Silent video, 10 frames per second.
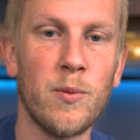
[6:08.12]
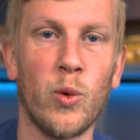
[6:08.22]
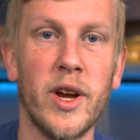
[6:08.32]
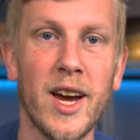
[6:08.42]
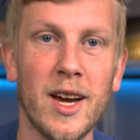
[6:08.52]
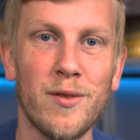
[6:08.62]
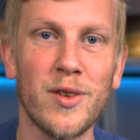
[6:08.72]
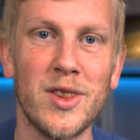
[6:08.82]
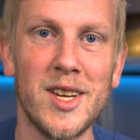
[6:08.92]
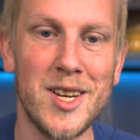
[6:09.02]
we have
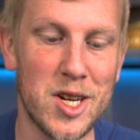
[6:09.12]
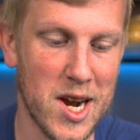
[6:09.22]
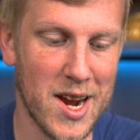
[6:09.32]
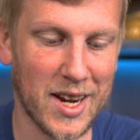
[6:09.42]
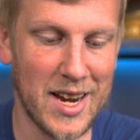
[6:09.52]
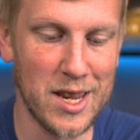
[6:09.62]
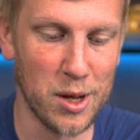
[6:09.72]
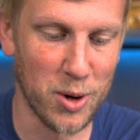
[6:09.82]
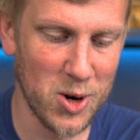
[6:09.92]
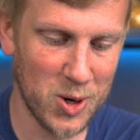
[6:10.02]
the jack in the
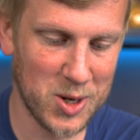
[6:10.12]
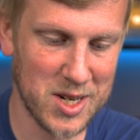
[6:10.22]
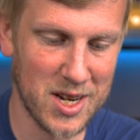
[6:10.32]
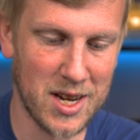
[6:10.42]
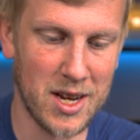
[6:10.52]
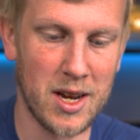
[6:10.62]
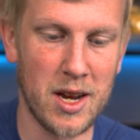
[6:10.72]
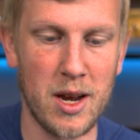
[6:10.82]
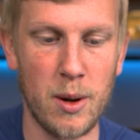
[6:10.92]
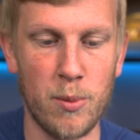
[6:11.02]
box.
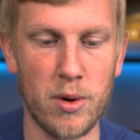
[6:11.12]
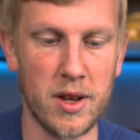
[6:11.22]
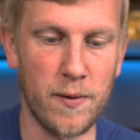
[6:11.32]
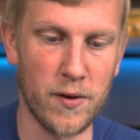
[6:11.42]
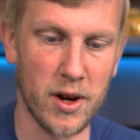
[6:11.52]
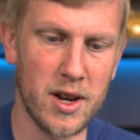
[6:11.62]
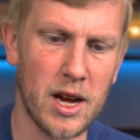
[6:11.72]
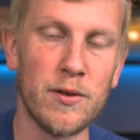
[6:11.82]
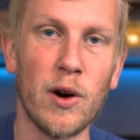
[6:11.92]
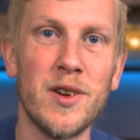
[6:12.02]
Pretty fun.
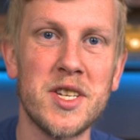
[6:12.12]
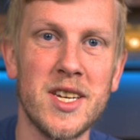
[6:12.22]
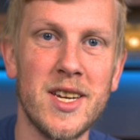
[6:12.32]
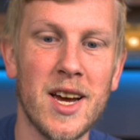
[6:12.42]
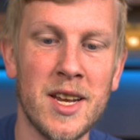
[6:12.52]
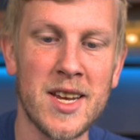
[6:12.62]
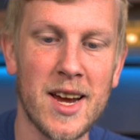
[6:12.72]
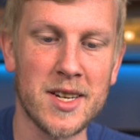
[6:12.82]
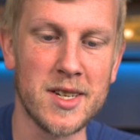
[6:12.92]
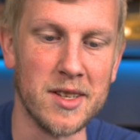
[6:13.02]
I've obviously
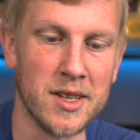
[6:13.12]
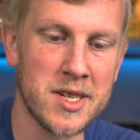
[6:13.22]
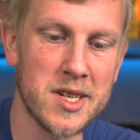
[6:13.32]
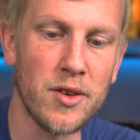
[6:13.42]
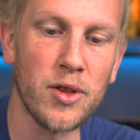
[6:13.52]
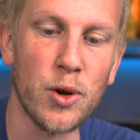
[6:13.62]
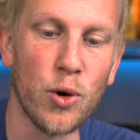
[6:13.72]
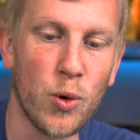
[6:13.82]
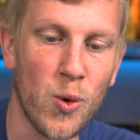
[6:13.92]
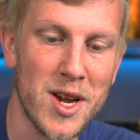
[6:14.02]
attacked it slightly the
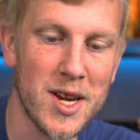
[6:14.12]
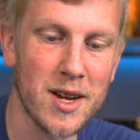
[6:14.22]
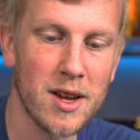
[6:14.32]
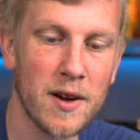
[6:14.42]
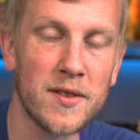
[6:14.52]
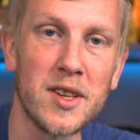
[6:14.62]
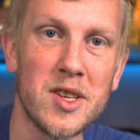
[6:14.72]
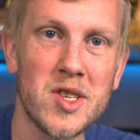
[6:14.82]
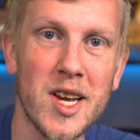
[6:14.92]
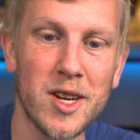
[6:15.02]
wrong way here. I've done the
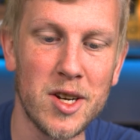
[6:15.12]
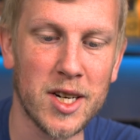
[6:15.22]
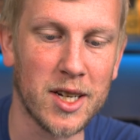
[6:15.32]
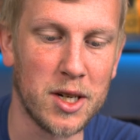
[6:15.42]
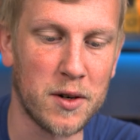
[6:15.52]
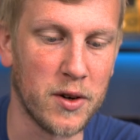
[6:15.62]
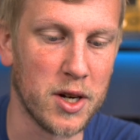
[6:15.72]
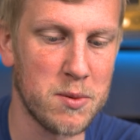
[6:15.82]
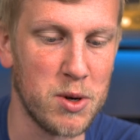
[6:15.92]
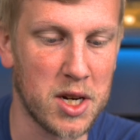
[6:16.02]
second challenge
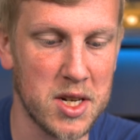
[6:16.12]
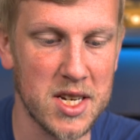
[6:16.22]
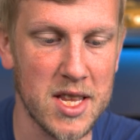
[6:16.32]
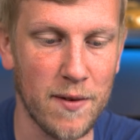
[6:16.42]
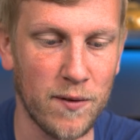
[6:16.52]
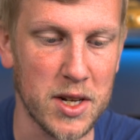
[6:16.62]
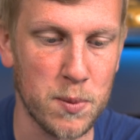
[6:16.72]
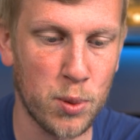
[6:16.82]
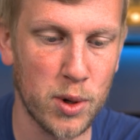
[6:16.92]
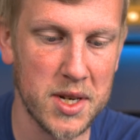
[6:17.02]
first, but you can see that fits
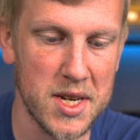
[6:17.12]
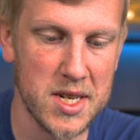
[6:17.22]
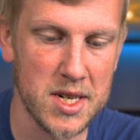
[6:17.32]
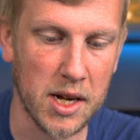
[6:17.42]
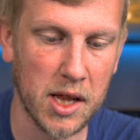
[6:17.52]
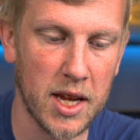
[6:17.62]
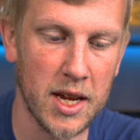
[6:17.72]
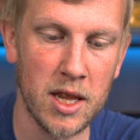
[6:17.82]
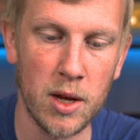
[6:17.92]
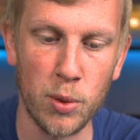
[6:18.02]
pretty snugly
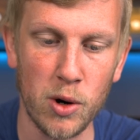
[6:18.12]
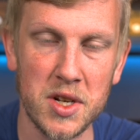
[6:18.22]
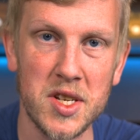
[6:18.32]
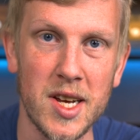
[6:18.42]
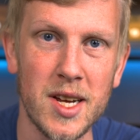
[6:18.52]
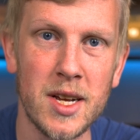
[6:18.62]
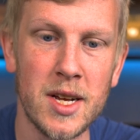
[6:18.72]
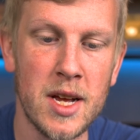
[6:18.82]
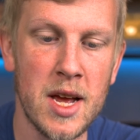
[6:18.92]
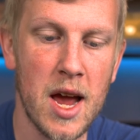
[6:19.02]
in the box there.
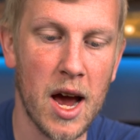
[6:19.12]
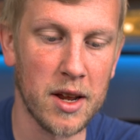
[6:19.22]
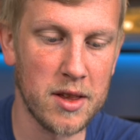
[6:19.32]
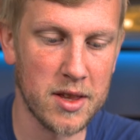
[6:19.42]
And I